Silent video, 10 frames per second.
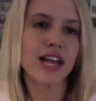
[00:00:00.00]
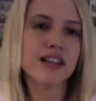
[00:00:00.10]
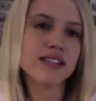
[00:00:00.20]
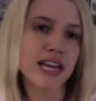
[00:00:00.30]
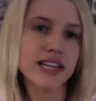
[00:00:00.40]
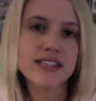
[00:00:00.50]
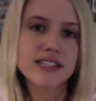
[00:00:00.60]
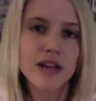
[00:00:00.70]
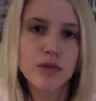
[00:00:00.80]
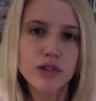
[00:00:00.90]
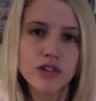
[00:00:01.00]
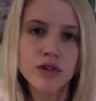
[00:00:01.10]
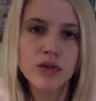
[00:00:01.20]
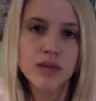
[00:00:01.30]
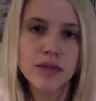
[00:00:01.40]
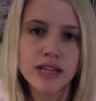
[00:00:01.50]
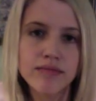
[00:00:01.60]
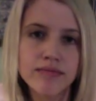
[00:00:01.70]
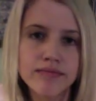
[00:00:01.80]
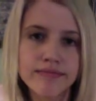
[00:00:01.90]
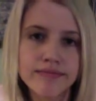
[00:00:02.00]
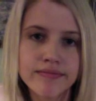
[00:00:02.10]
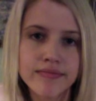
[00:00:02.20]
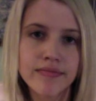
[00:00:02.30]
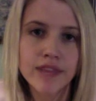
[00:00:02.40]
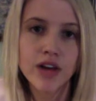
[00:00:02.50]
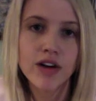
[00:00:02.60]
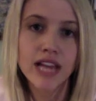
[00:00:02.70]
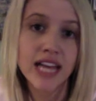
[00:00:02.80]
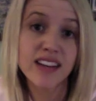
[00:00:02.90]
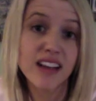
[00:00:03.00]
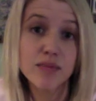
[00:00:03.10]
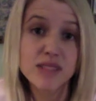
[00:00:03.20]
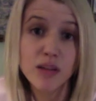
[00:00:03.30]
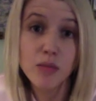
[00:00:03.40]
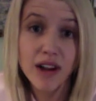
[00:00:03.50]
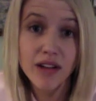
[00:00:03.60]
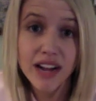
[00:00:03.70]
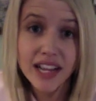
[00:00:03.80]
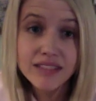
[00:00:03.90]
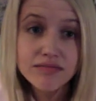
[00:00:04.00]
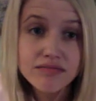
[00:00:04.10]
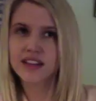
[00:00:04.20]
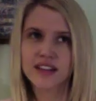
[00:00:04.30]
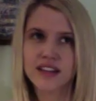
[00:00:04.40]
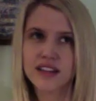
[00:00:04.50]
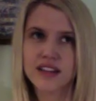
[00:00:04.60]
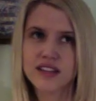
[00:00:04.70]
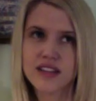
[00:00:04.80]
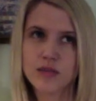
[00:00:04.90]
I guess any state would do. I mean, they all end up somewhere, right?